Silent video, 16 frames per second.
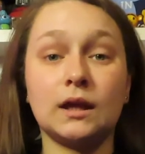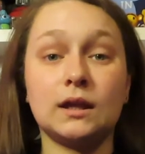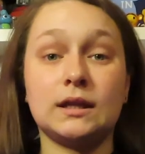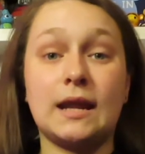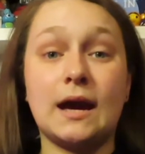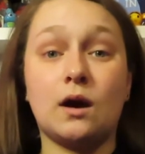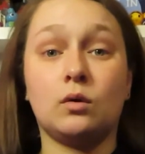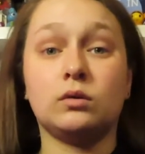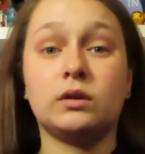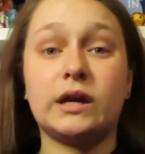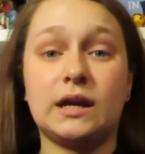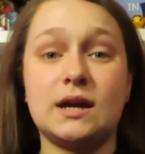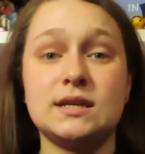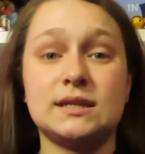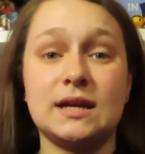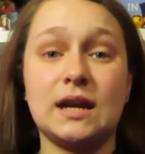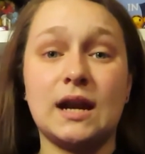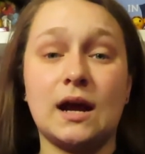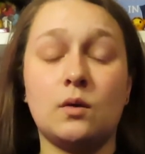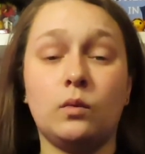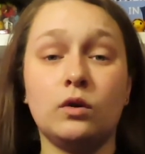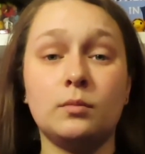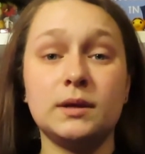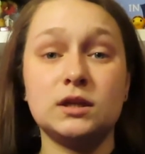Now, like I said, I
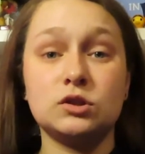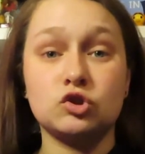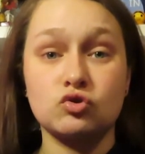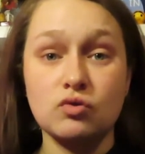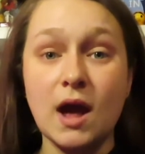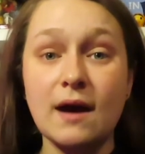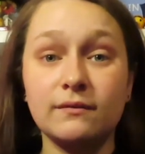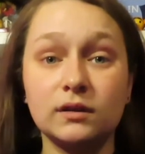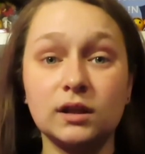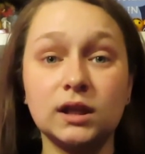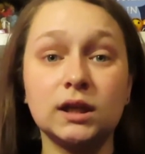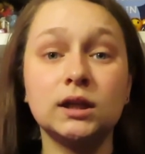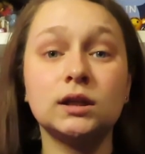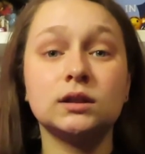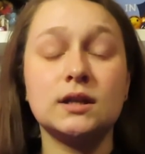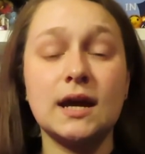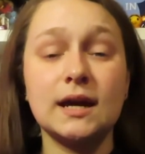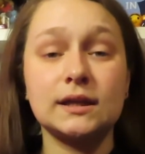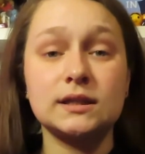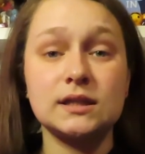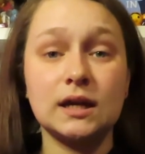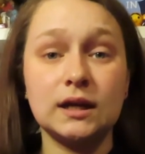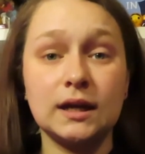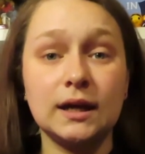will be traveling next
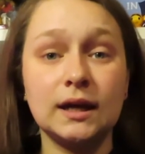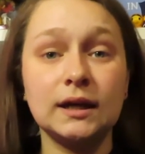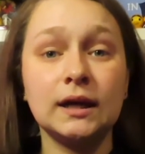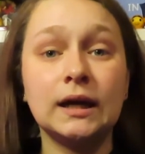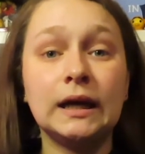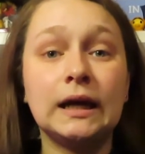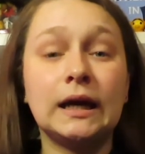Sunday.